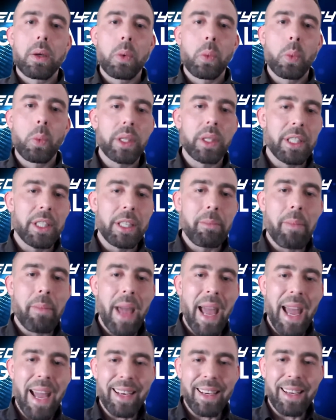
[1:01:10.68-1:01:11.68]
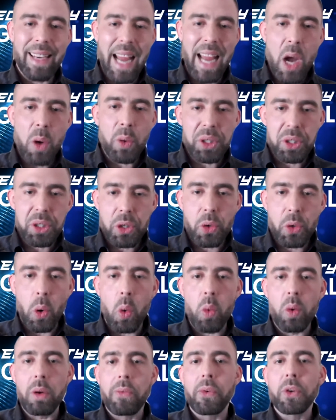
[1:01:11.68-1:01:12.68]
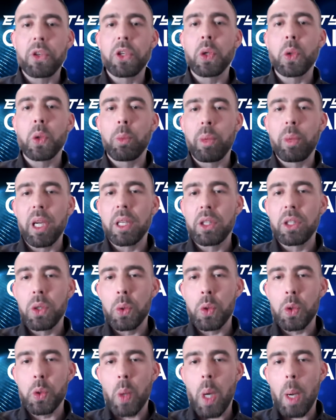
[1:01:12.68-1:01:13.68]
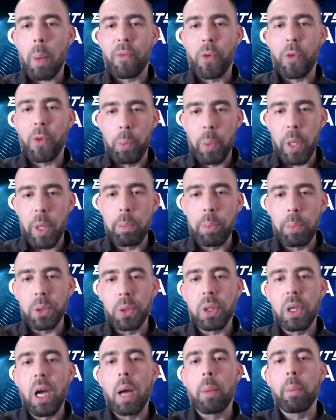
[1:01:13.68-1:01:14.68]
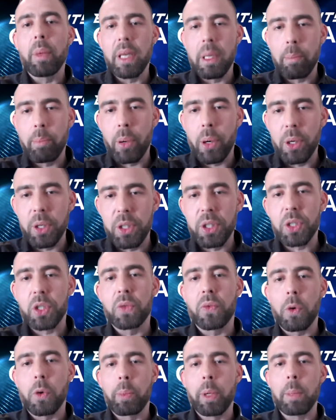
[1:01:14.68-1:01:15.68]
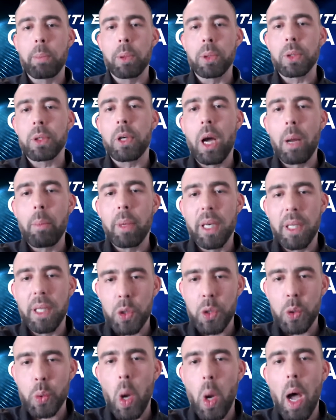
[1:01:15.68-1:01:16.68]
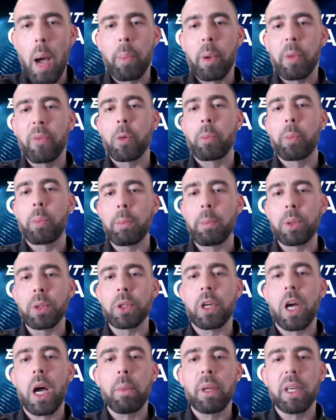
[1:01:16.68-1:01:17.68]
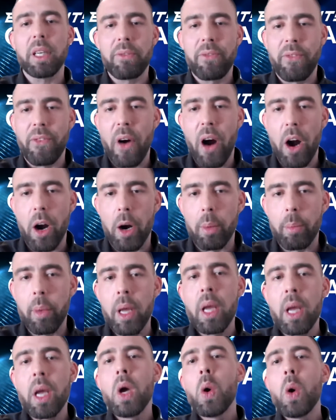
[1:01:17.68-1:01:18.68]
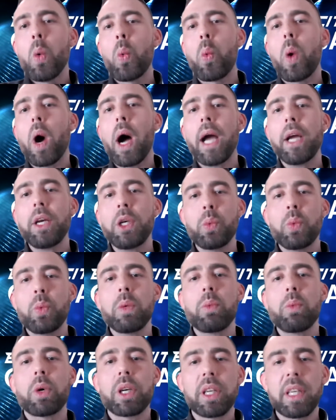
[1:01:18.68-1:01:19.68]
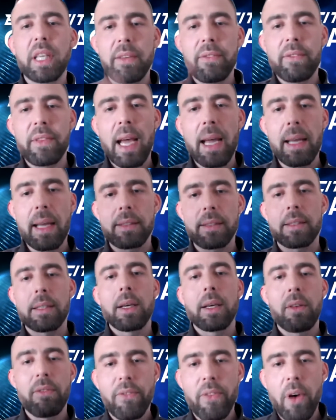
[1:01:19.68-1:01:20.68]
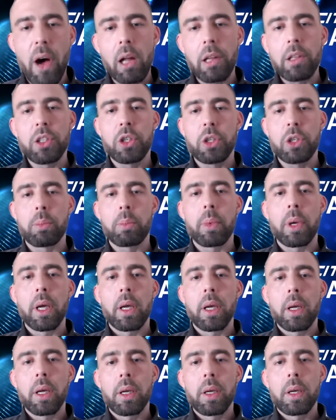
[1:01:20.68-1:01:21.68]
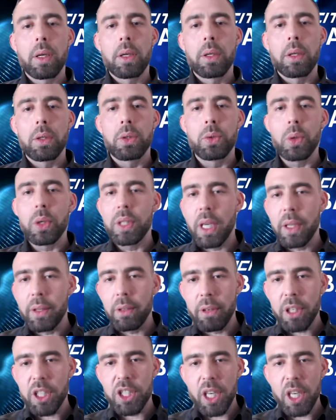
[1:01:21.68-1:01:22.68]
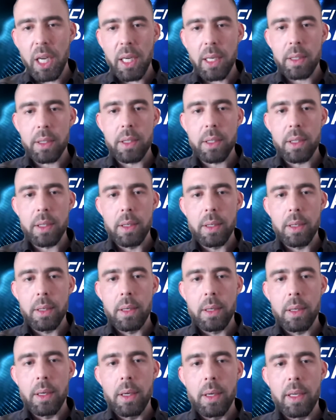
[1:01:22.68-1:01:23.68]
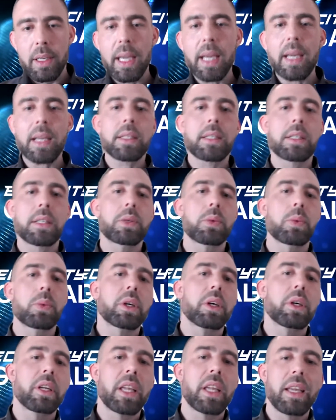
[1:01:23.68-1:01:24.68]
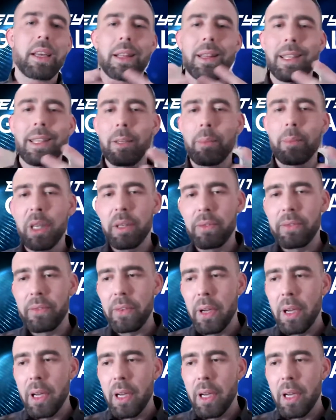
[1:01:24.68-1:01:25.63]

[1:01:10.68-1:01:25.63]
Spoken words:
when the demand now is growing for UME and USWAP, for people to come in and purchase, for people to come in and swap, and for people to come in and farm, why do we want to give that volume to another exchange? Yes, we're going to get a little bit of